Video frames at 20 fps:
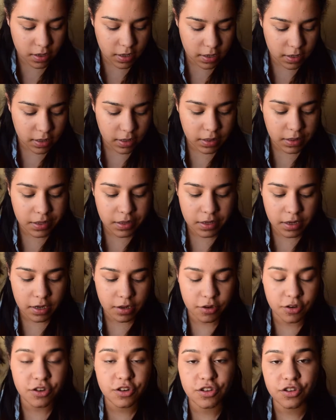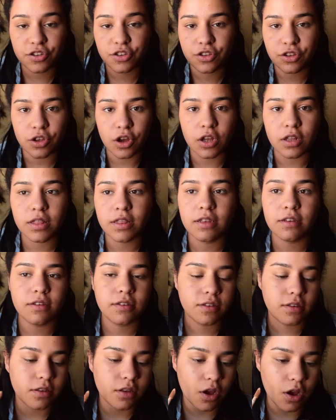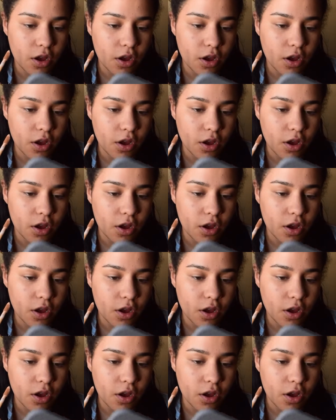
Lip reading: this